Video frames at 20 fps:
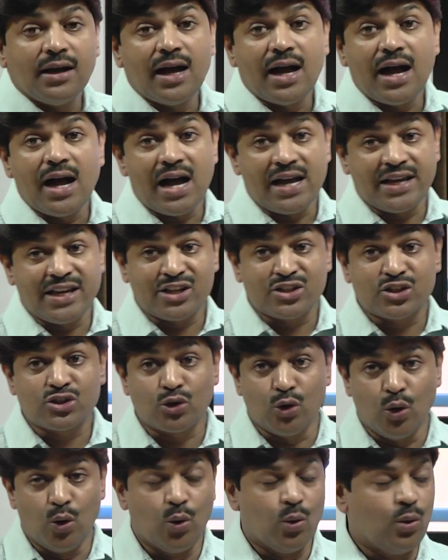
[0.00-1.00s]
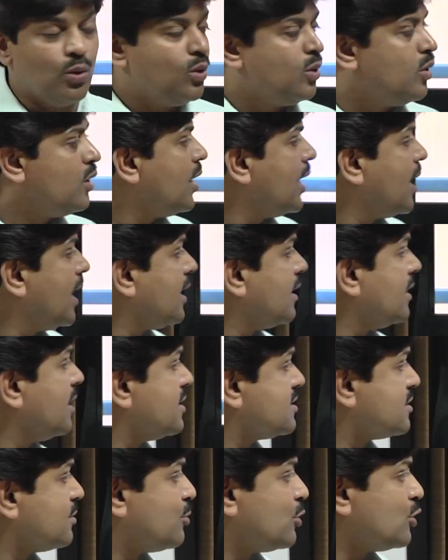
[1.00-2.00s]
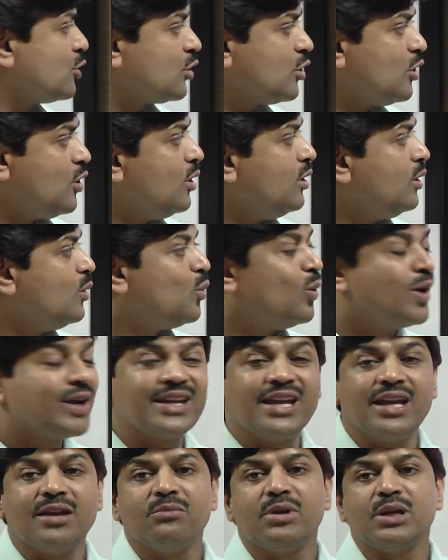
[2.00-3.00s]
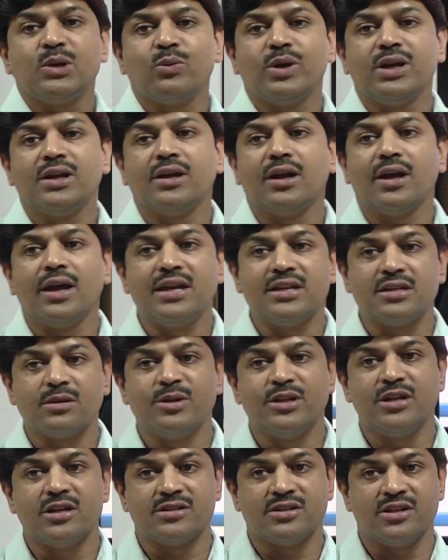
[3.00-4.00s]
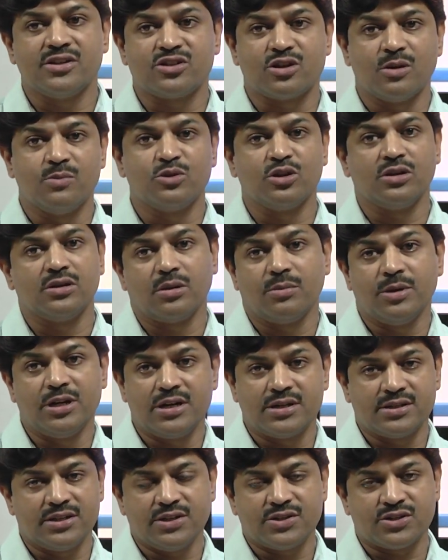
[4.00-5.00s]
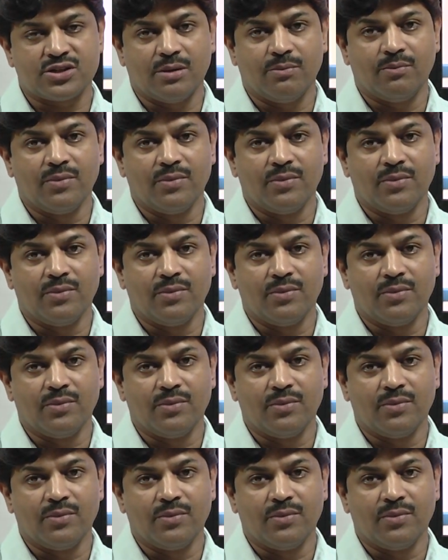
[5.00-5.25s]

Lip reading: ISO and is a protocol working between intermediate system to intermediate system.